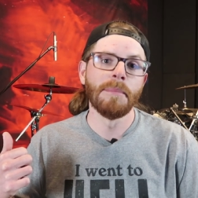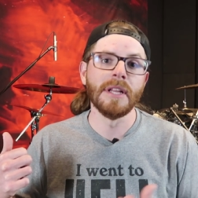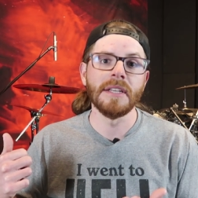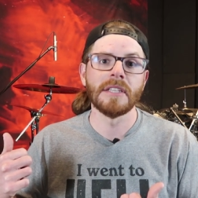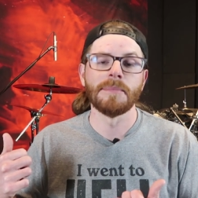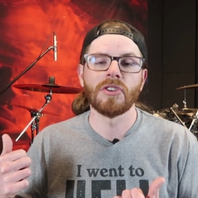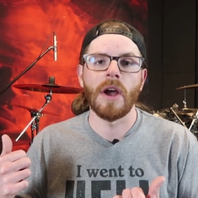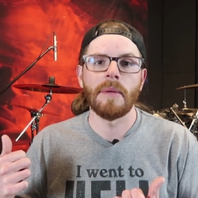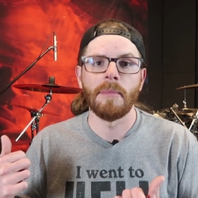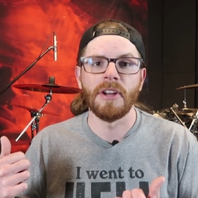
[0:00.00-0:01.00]
please
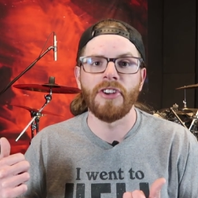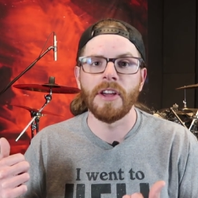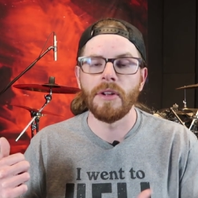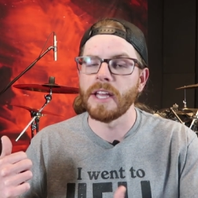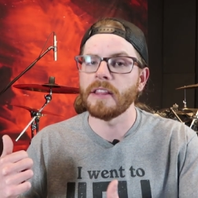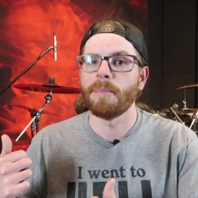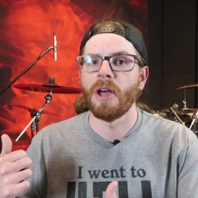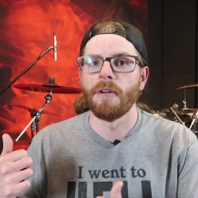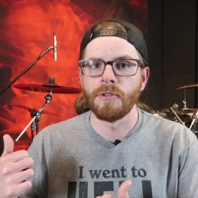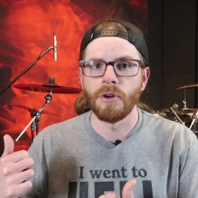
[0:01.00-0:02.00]
subscribe to my channel, hit the
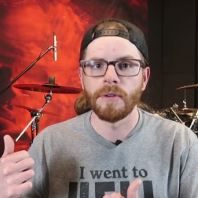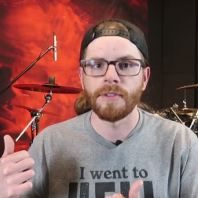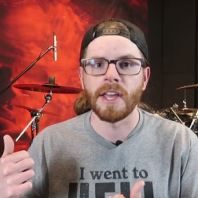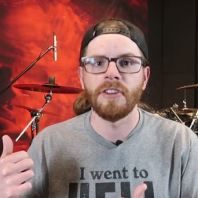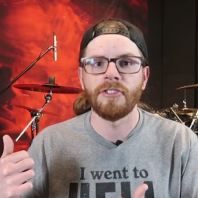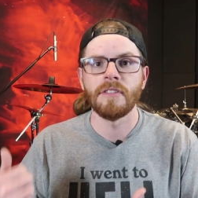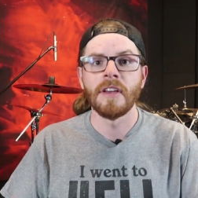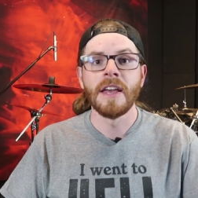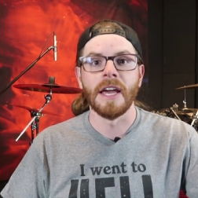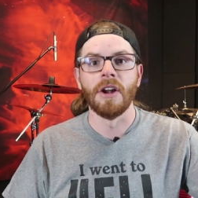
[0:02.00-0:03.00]
bell for notifications,
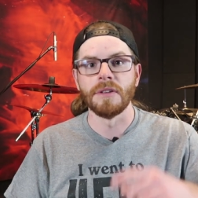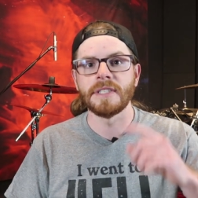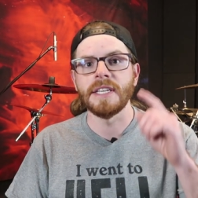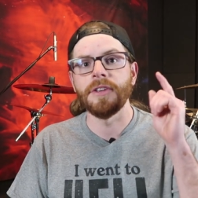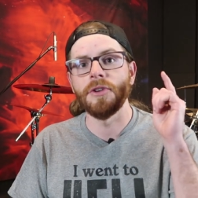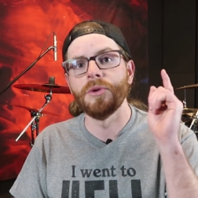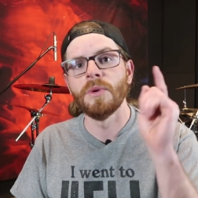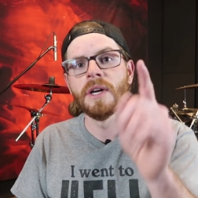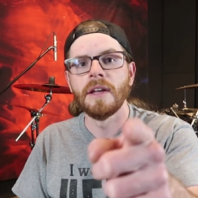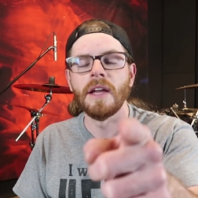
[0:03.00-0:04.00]
and I'll see
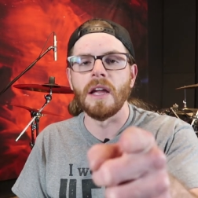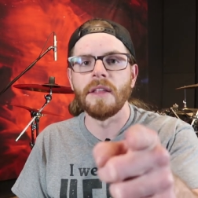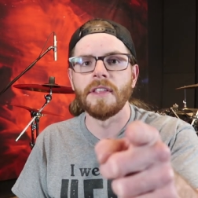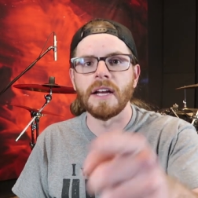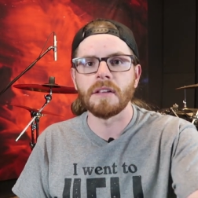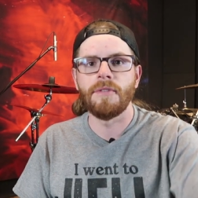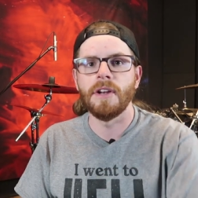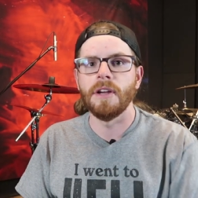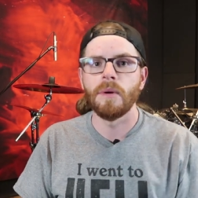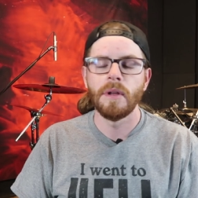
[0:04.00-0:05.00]
you in the next
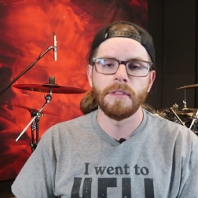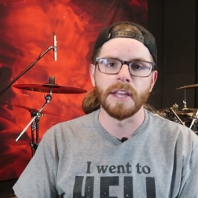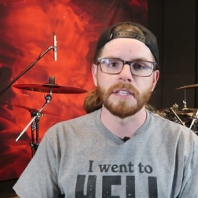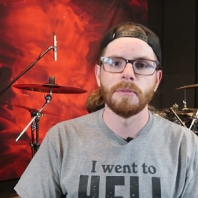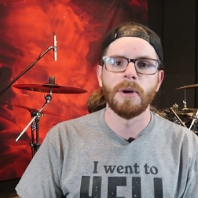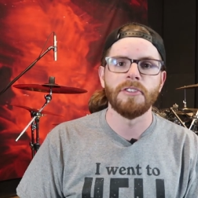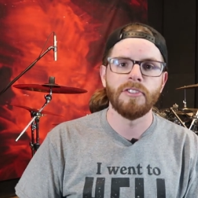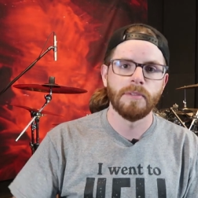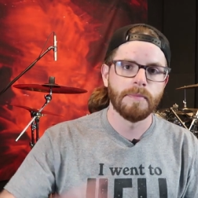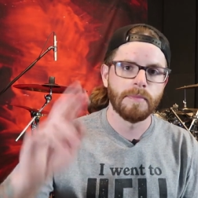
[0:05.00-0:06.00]
video. Thanks so
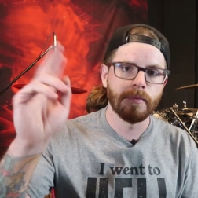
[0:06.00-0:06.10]
much.